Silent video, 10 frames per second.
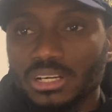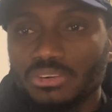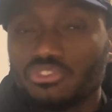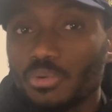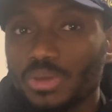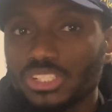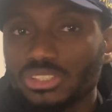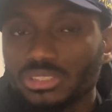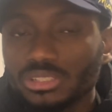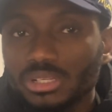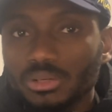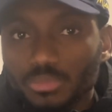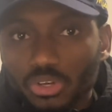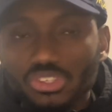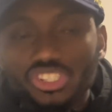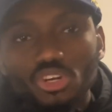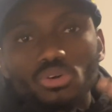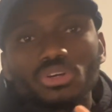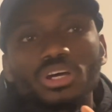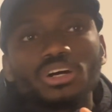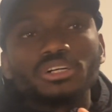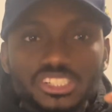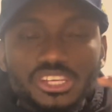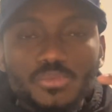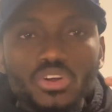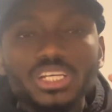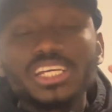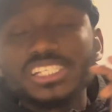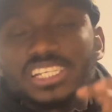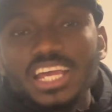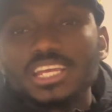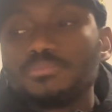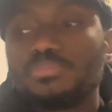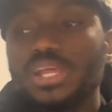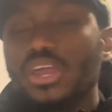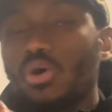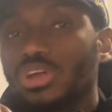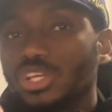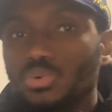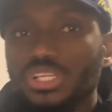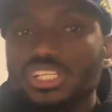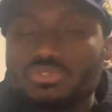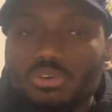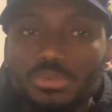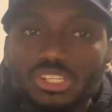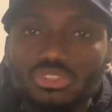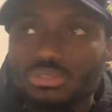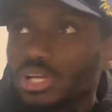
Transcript: formation because Diego Simone Inzaghi play only with this formation.